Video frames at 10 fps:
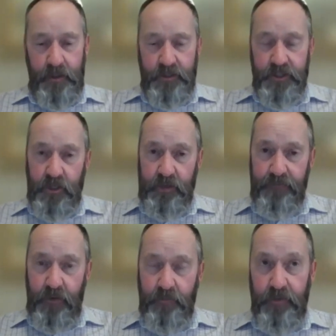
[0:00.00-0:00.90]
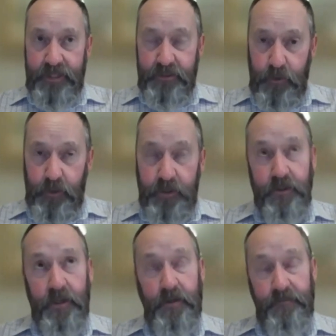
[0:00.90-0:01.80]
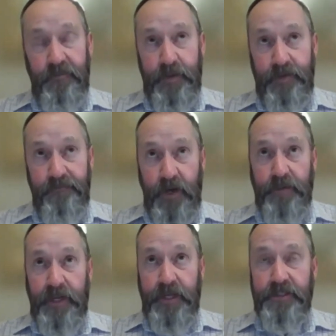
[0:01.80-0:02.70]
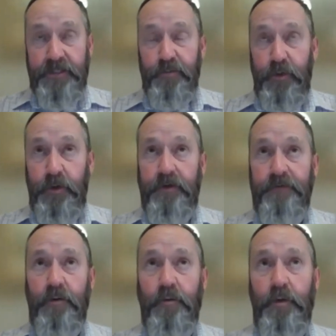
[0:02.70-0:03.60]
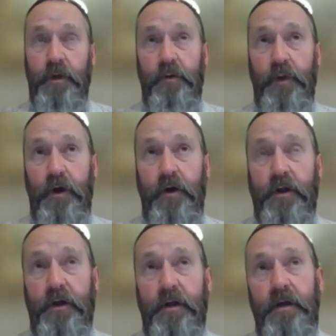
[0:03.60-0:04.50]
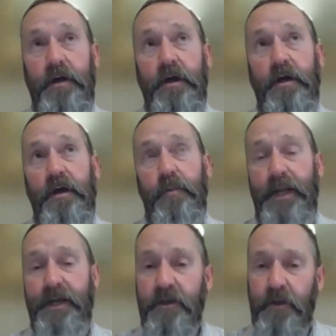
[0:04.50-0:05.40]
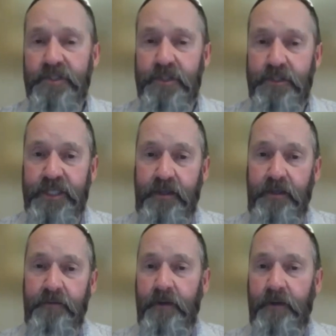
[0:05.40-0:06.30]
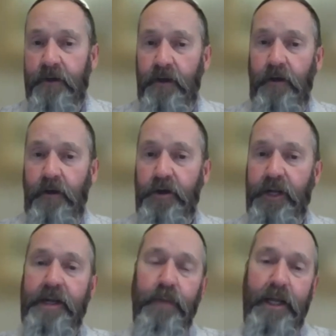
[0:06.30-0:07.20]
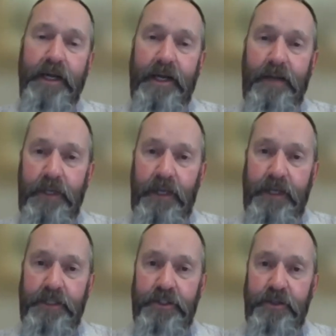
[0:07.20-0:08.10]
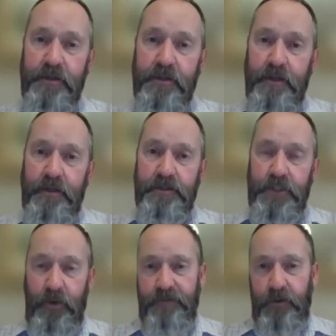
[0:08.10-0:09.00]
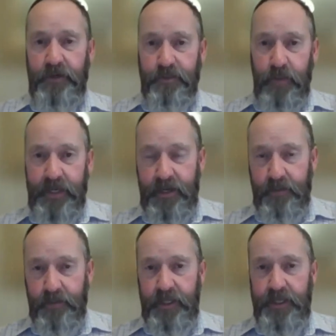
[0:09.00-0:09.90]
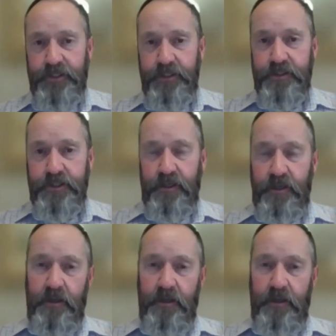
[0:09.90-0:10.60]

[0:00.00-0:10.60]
certainly from the reservoir, from the Environment Agency's point of view, we are a planning consultee on any planning application. So if there is planning applications,